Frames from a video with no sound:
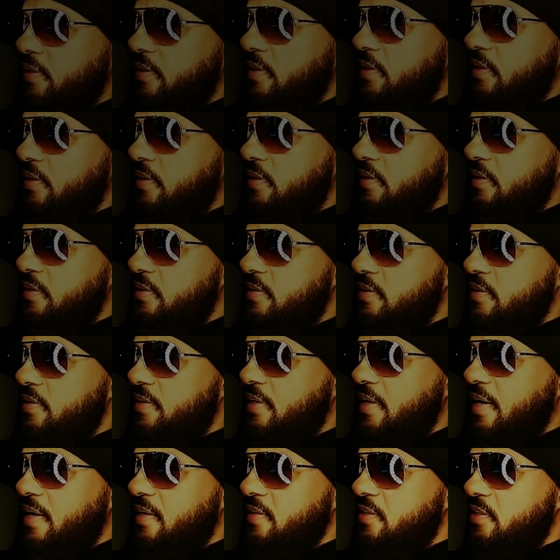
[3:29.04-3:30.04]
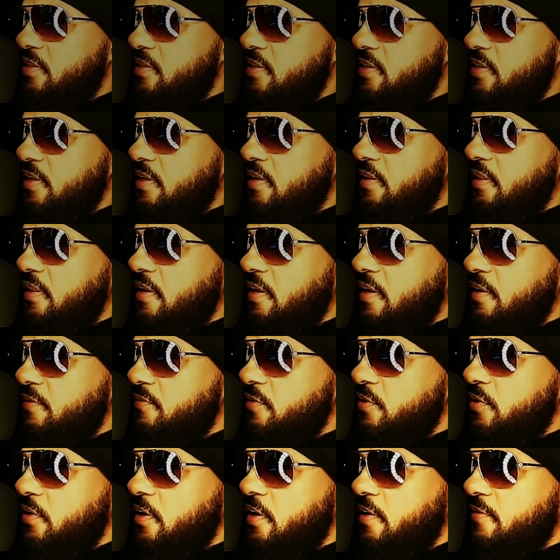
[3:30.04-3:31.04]
he's not just a
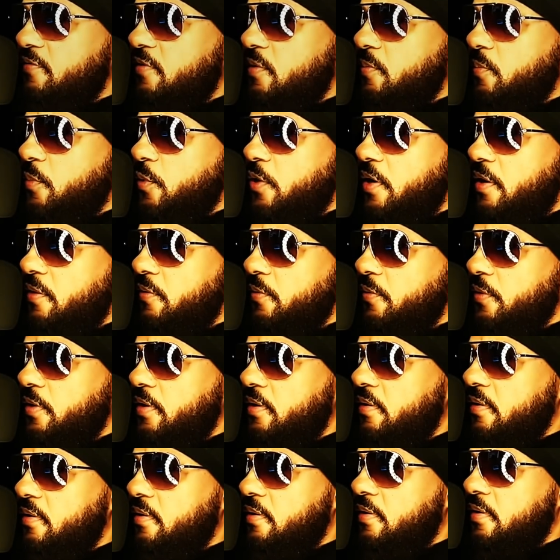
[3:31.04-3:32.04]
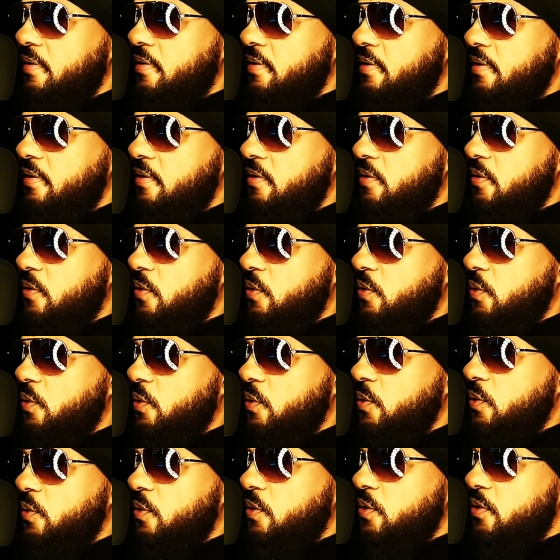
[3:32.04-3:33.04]
lover of the brethren
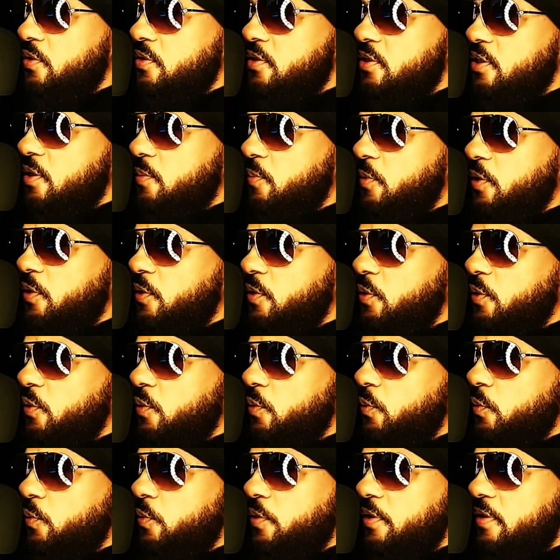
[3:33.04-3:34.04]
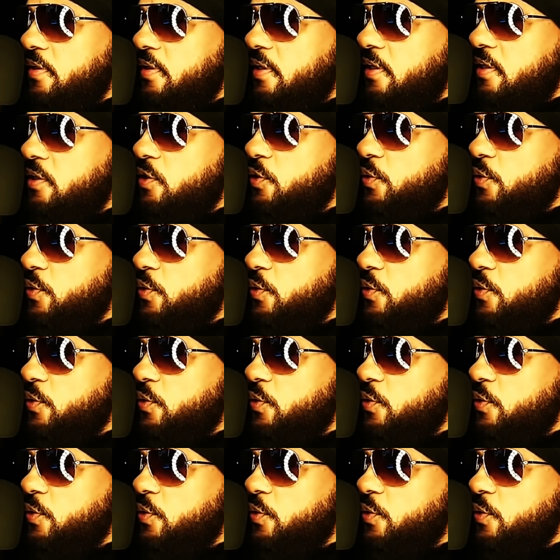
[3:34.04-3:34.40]
or someone who really and